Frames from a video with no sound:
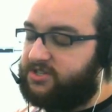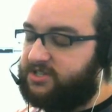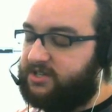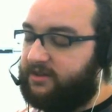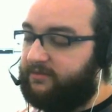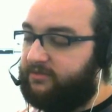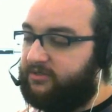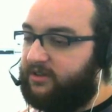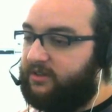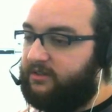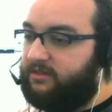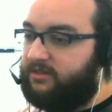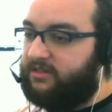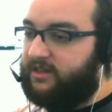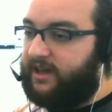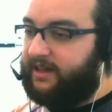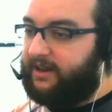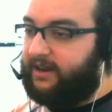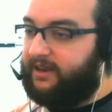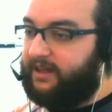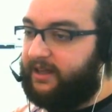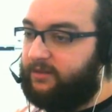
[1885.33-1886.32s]
something
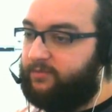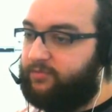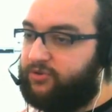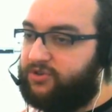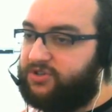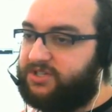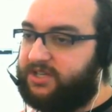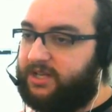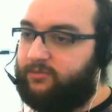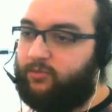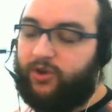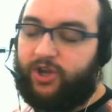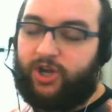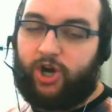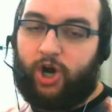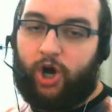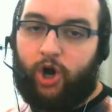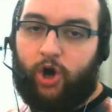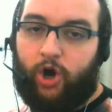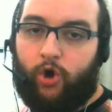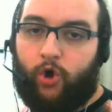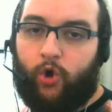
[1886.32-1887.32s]
that in any percent we
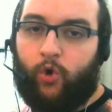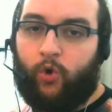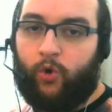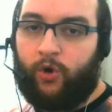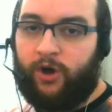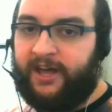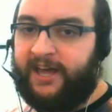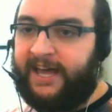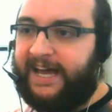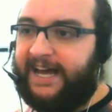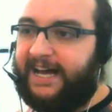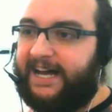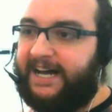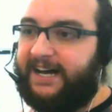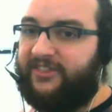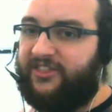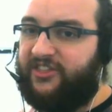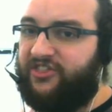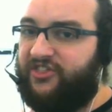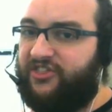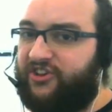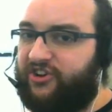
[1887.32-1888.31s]
call
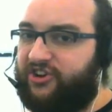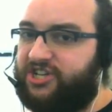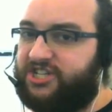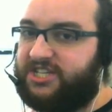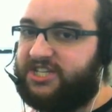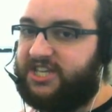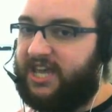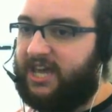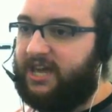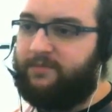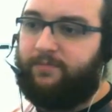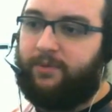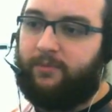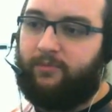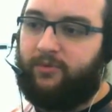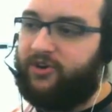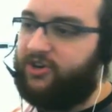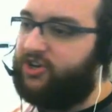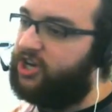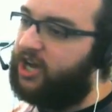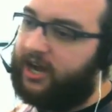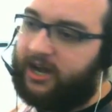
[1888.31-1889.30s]
the nurse skip, but
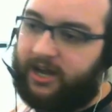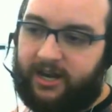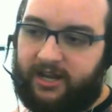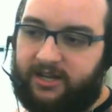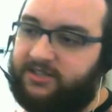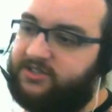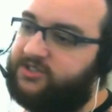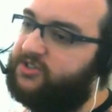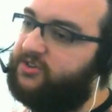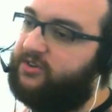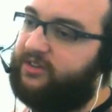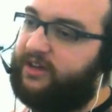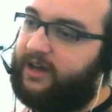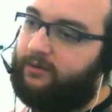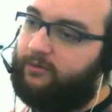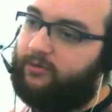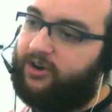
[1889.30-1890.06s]
we're not gonna do that.